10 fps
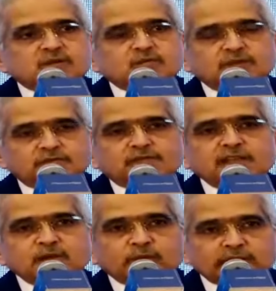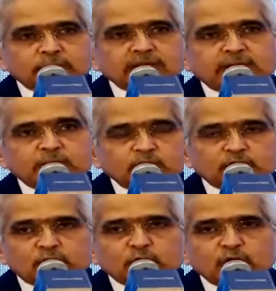we feel will be able
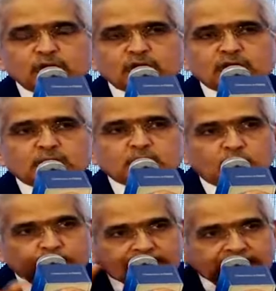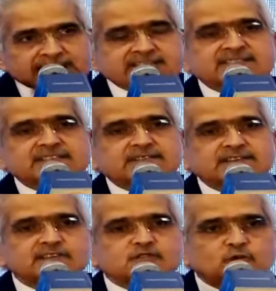to mobilize
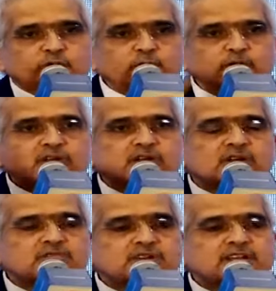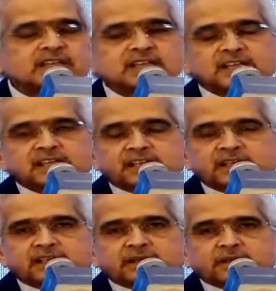savings throughout the country
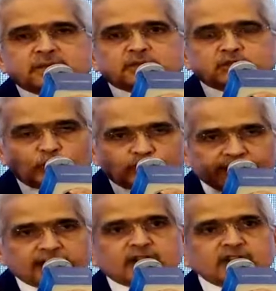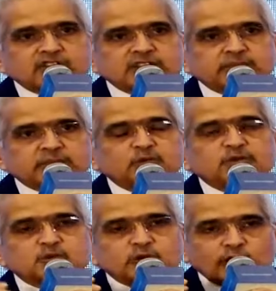through technology,
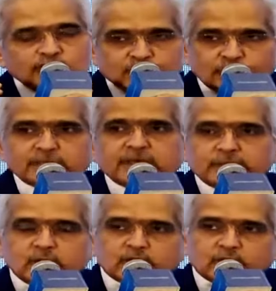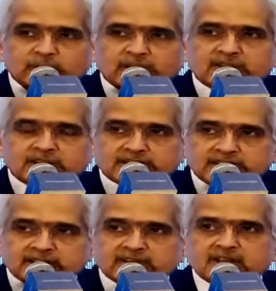which will also be able to meet the
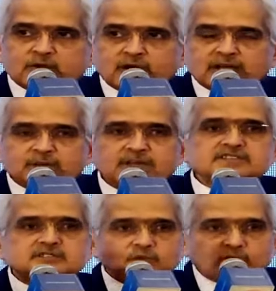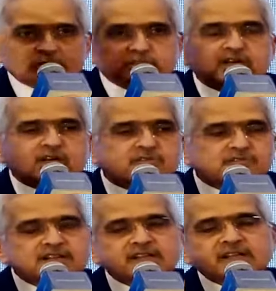credit requirements throughout the
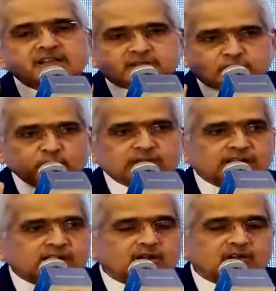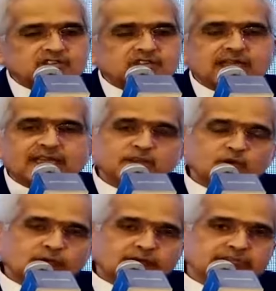country through technology. And
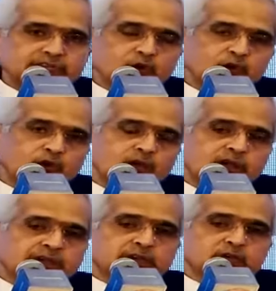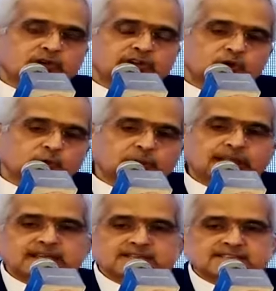you have new, you know, new
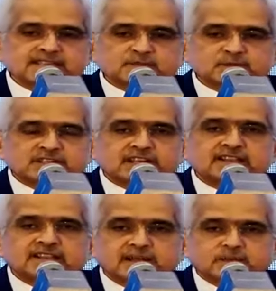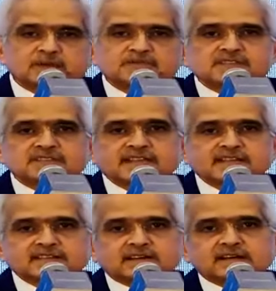players, especially in the NBFC
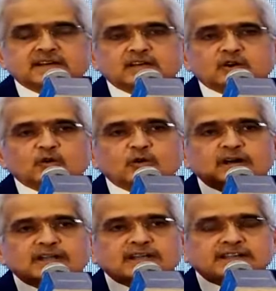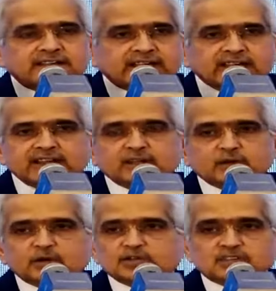sector, who are entirely,
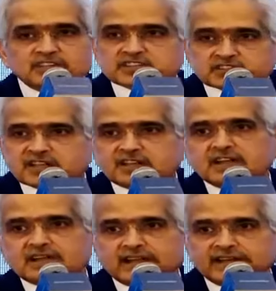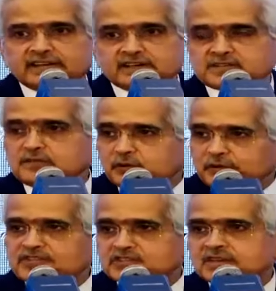you know, digital lenders, for
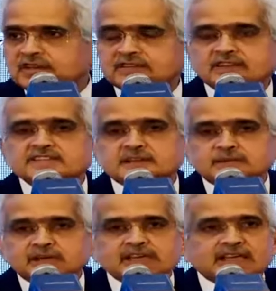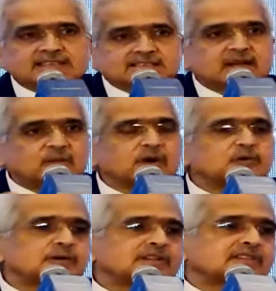which the Reserve Bank has come
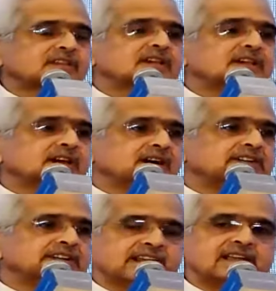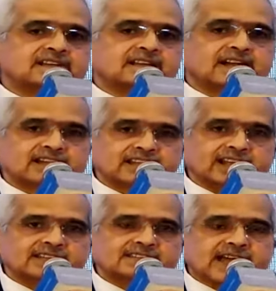out with detailed
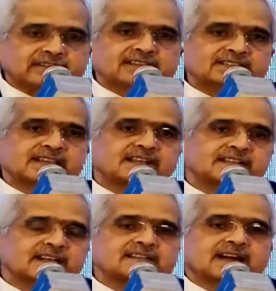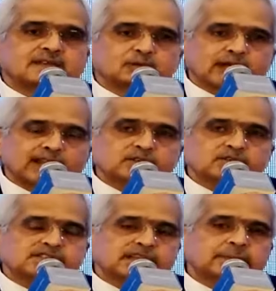guidelines. Having said that, I would like
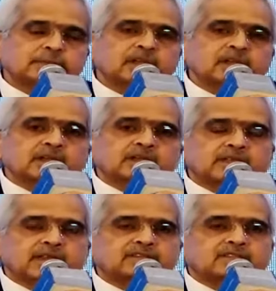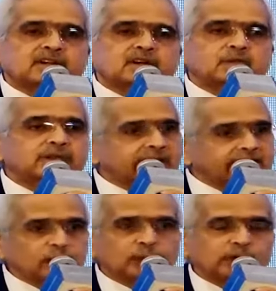to say that we
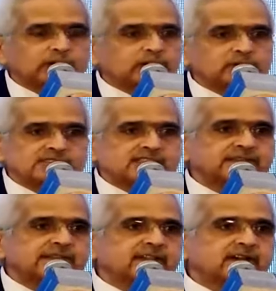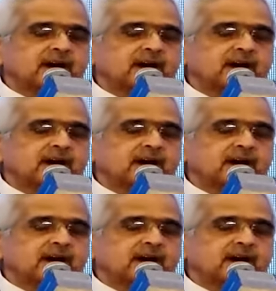are open to receiving